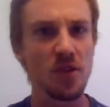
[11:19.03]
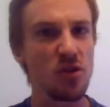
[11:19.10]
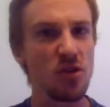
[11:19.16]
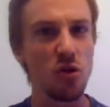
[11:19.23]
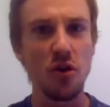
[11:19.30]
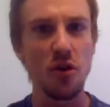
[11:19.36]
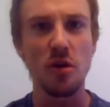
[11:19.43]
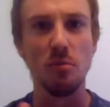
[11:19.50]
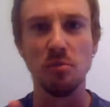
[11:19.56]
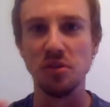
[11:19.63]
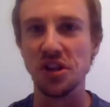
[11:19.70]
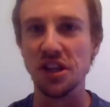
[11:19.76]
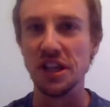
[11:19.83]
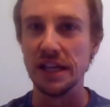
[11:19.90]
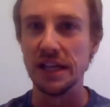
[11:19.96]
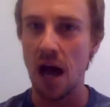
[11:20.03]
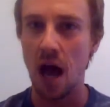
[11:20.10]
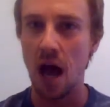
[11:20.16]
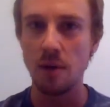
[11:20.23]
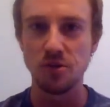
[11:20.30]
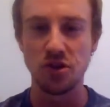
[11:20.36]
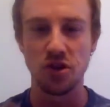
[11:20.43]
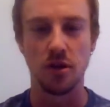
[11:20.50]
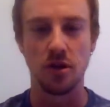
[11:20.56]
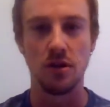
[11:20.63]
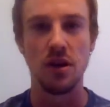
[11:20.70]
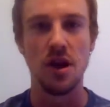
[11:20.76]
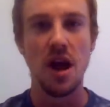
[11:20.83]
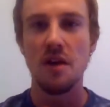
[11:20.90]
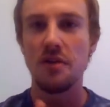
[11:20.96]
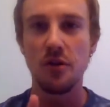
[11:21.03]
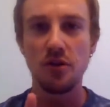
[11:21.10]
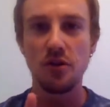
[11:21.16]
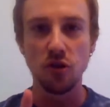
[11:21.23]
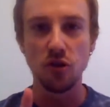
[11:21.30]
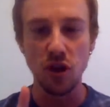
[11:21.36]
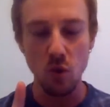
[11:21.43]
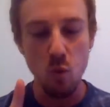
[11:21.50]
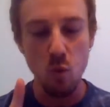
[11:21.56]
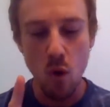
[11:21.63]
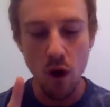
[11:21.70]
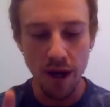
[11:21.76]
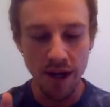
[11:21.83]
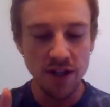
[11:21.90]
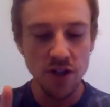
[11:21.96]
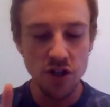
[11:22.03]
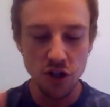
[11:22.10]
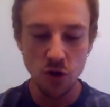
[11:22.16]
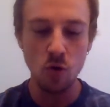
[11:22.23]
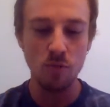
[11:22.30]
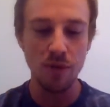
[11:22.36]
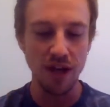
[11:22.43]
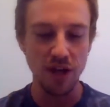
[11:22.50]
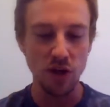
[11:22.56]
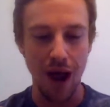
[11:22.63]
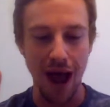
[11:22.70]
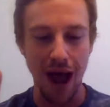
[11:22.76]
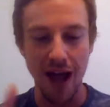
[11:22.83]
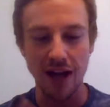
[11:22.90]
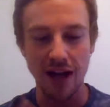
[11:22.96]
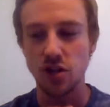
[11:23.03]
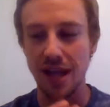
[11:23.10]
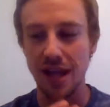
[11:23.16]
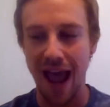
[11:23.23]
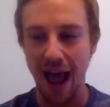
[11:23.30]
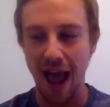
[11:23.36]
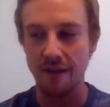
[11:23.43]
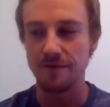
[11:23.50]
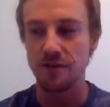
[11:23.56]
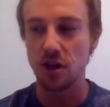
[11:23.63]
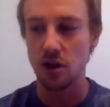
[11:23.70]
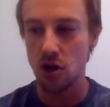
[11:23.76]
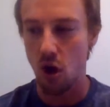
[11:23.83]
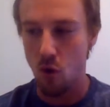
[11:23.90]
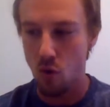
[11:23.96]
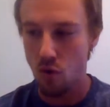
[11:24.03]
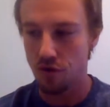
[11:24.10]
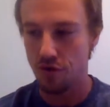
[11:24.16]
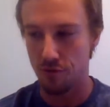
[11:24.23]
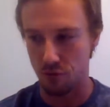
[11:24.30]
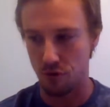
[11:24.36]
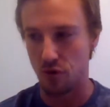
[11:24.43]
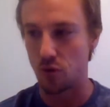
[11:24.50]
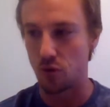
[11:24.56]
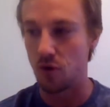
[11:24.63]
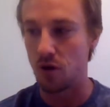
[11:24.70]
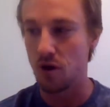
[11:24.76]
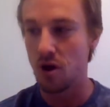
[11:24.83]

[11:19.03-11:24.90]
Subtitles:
So they're completely optional. There is only one tomb that you actually have to go through.